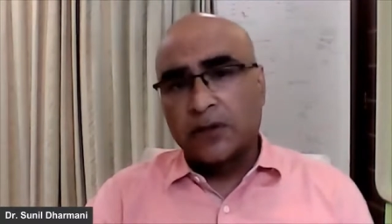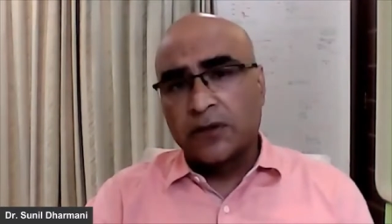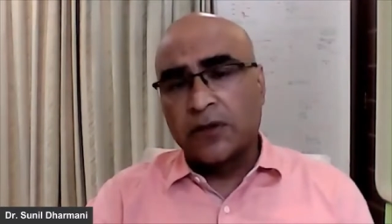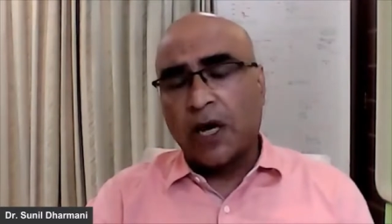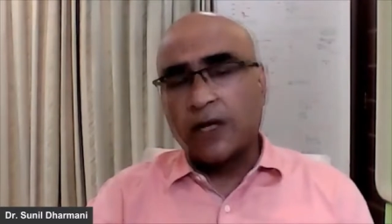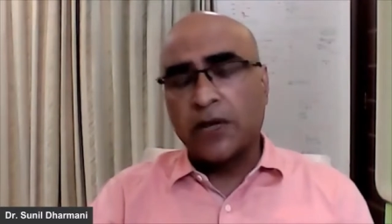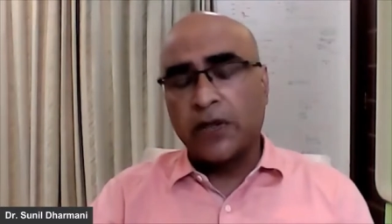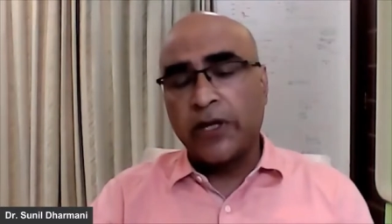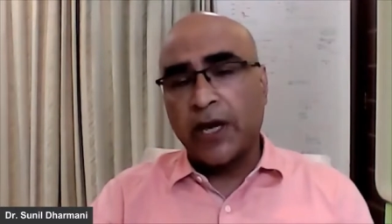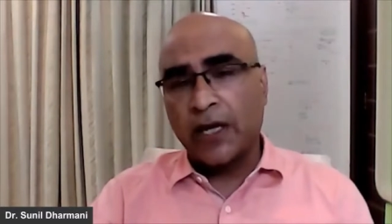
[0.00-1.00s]
that
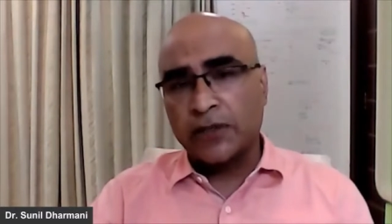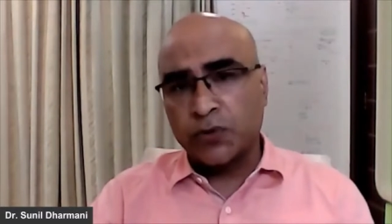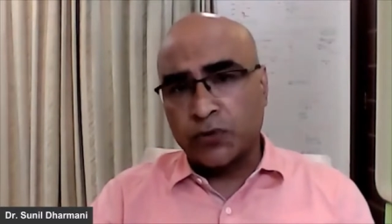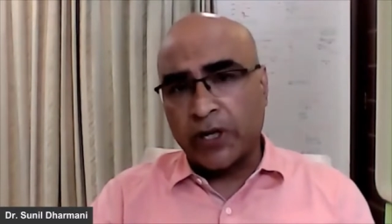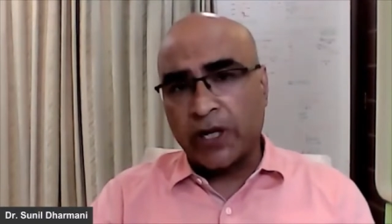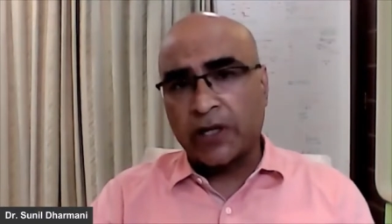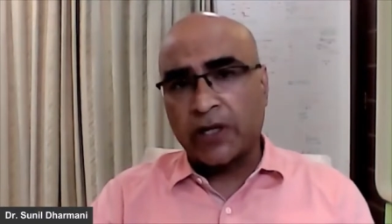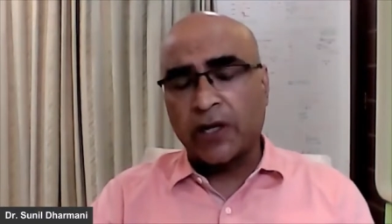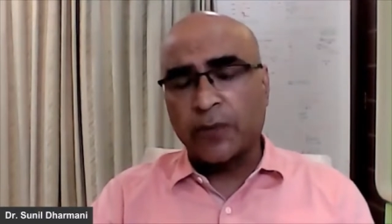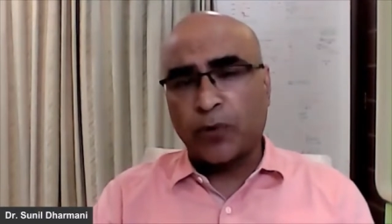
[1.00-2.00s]
he has to take
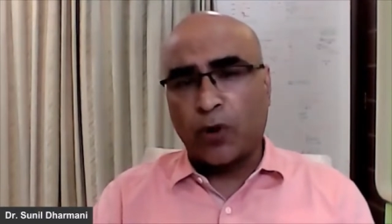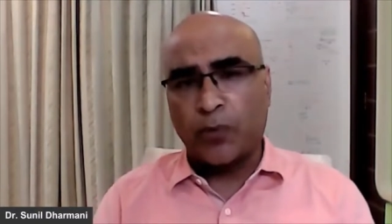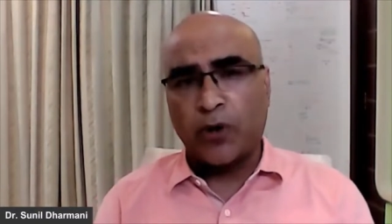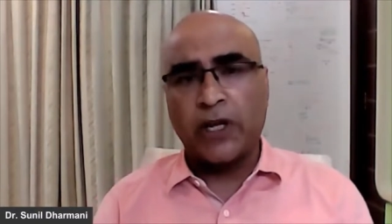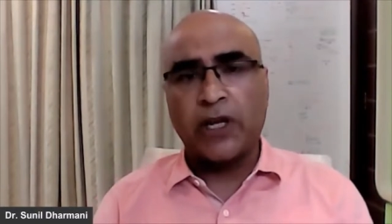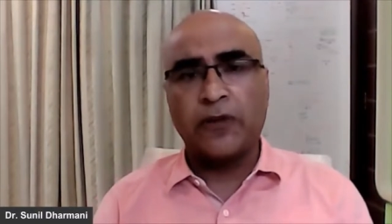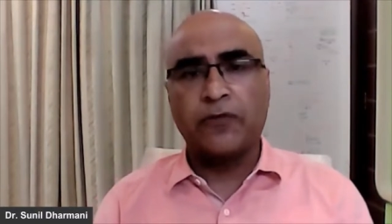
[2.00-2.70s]
care properly.